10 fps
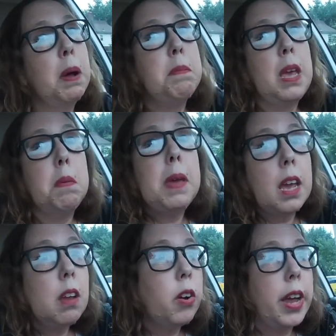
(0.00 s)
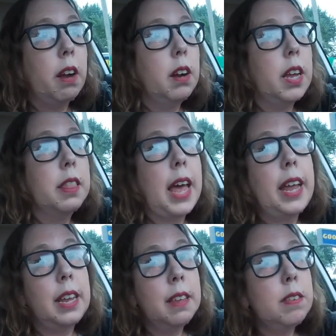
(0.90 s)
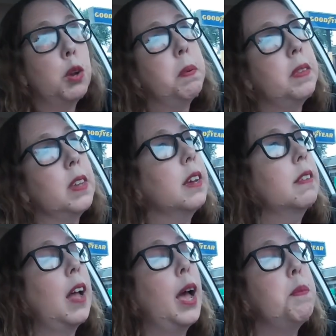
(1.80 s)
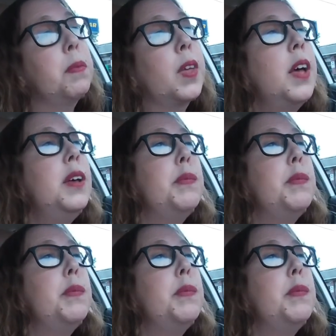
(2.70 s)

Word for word: But maybe your area, that is your busiest times